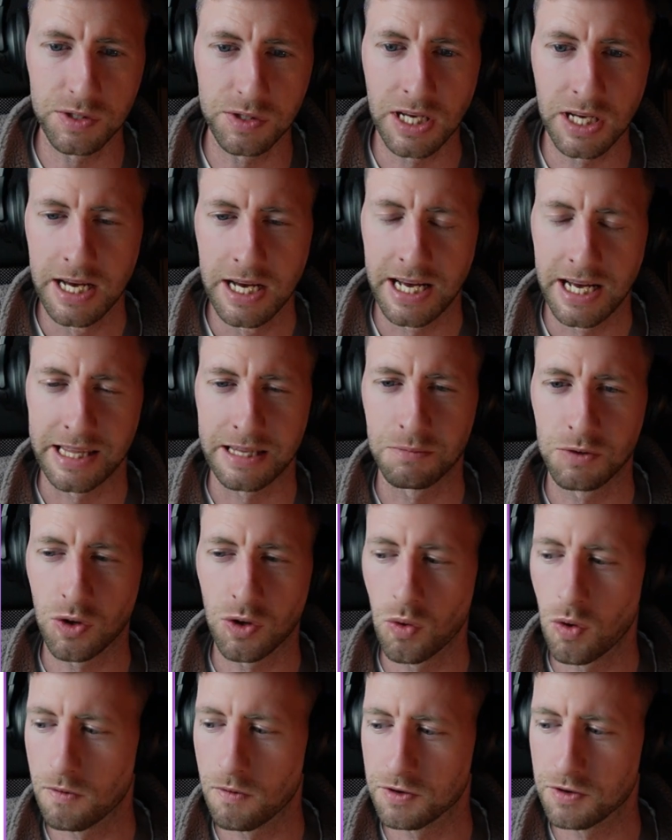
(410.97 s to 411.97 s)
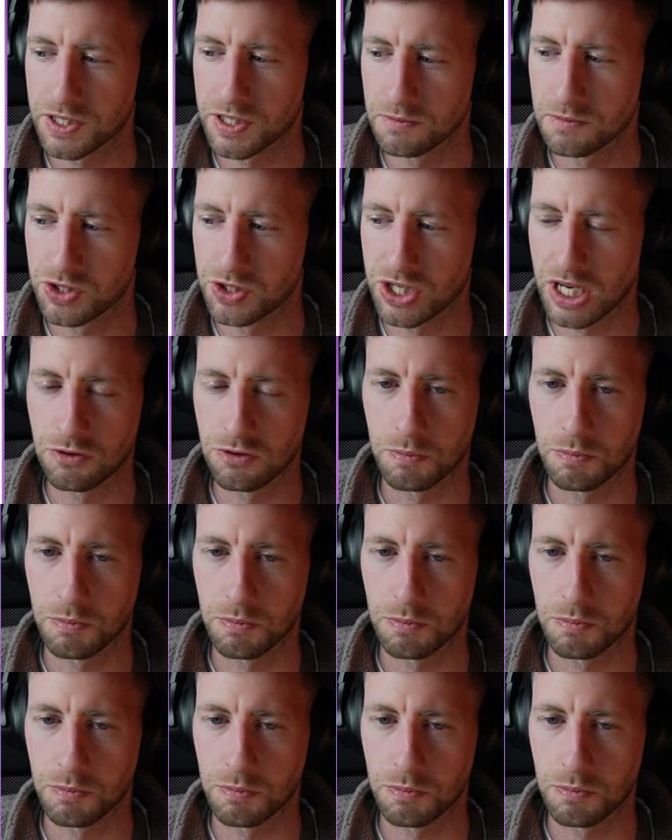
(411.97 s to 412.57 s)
And then we'll go over some general